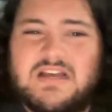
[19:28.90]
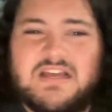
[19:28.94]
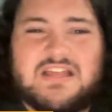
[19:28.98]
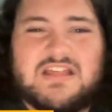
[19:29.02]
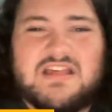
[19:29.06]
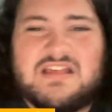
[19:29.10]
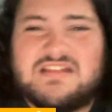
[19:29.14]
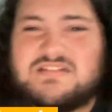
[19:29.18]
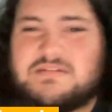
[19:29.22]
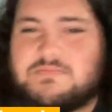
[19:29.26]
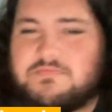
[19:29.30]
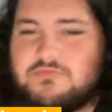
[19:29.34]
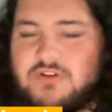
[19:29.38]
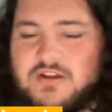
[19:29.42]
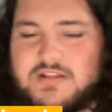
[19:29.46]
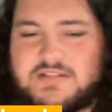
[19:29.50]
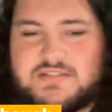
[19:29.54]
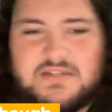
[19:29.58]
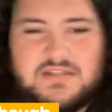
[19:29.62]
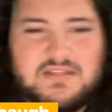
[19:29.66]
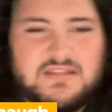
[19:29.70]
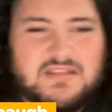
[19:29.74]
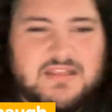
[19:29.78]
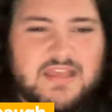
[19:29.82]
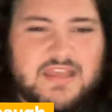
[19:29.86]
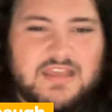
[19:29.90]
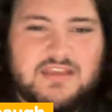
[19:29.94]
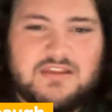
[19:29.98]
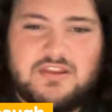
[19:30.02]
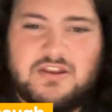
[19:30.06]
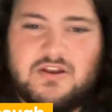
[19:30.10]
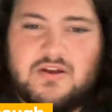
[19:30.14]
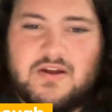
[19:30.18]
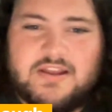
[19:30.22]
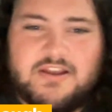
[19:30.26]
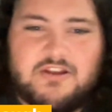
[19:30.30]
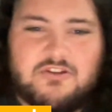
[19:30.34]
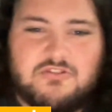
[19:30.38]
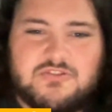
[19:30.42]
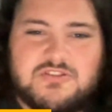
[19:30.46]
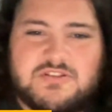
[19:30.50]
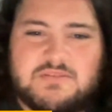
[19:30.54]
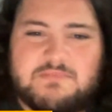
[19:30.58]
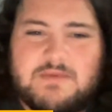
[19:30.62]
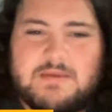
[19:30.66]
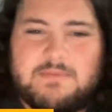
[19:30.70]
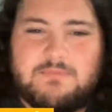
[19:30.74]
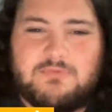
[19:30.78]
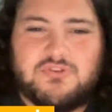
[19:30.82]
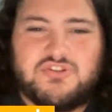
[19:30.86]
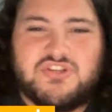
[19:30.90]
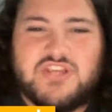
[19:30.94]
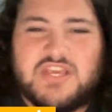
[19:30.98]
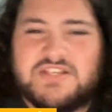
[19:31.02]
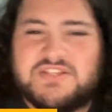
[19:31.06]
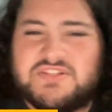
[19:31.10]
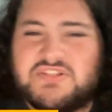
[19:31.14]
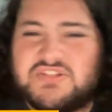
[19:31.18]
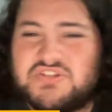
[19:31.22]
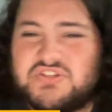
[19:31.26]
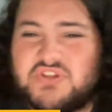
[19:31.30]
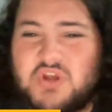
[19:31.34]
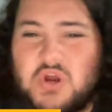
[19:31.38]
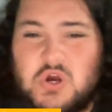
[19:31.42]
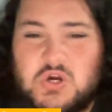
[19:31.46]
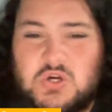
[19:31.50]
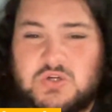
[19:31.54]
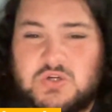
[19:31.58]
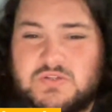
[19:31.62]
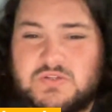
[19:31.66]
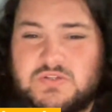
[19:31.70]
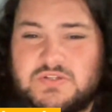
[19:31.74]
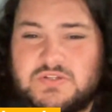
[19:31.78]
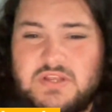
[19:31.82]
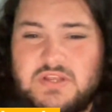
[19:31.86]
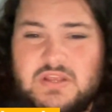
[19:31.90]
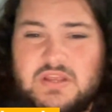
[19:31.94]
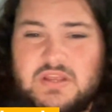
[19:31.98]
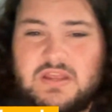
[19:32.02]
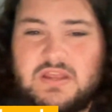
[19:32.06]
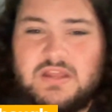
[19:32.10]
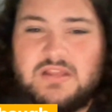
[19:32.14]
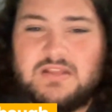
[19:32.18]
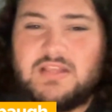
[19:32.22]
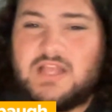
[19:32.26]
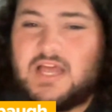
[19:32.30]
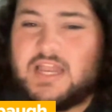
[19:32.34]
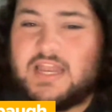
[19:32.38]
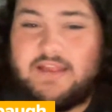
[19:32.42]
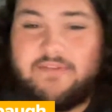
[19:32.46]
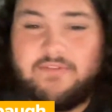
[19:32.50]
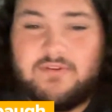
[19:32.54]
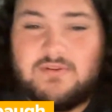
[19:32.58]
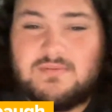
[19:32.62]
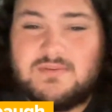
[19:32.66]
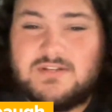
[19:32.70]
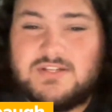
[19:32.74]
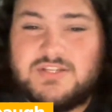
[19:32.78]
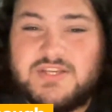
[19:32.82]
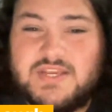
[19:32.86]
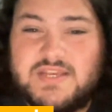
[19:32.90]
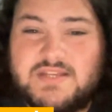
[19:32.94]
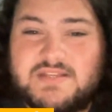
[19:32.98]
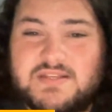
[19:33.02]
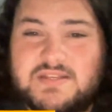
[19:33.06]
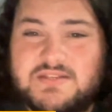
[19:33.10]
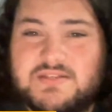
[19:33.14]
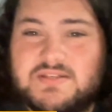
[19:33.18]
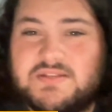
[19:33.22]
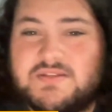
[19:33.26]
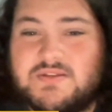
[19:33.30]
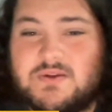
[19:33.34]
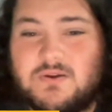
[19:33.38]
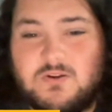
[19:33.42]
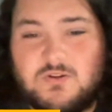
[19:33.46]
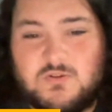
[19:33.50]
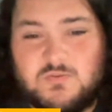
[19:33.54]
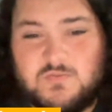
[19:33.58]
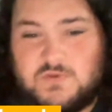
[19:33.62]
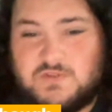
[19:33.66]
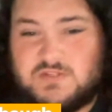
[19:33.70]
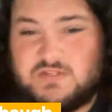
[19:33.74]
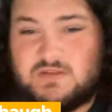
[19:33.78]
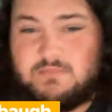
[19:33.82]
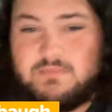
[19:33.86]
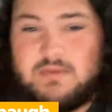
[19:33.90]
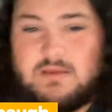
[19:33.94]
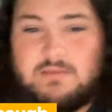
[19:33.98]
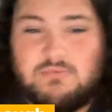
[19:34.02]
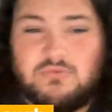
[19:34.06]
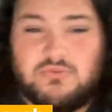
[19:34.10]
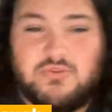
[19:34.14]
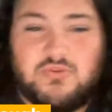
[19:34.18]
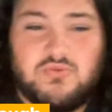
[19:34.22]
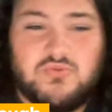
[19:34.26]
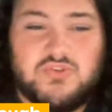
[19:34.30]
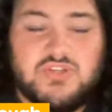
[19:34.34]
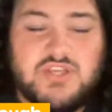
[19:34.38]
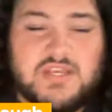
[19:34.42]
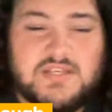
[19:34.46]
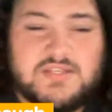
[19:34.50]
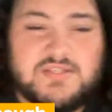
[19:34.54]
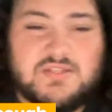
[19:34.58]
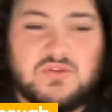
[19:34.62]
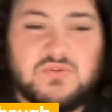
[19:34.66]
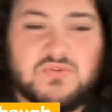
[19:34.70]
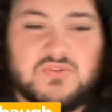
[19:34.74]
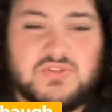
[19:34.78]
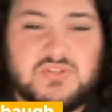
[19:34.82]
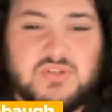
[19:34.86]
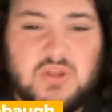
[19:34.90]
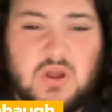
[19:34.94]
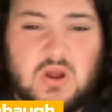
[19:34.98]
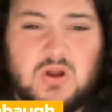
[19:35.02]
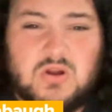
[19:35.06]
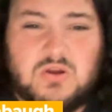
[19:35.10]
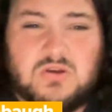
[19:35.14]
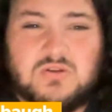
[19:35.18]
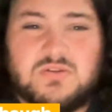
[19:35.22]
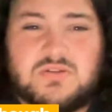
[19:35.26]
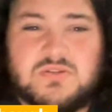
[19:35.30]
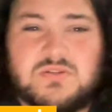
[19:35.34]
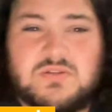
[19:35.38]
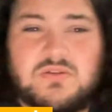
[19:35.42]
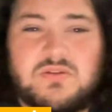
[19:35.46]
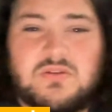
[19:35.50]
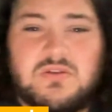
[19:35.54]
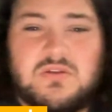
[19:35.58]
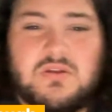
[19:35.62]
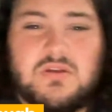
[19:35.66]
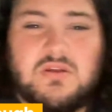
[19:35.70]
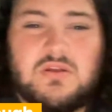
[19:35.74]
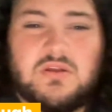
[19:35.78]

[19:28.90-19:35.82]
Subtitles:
a depressing thing. I know some people chase the stars. Not everyone chases the stars, but some people do chase those stars.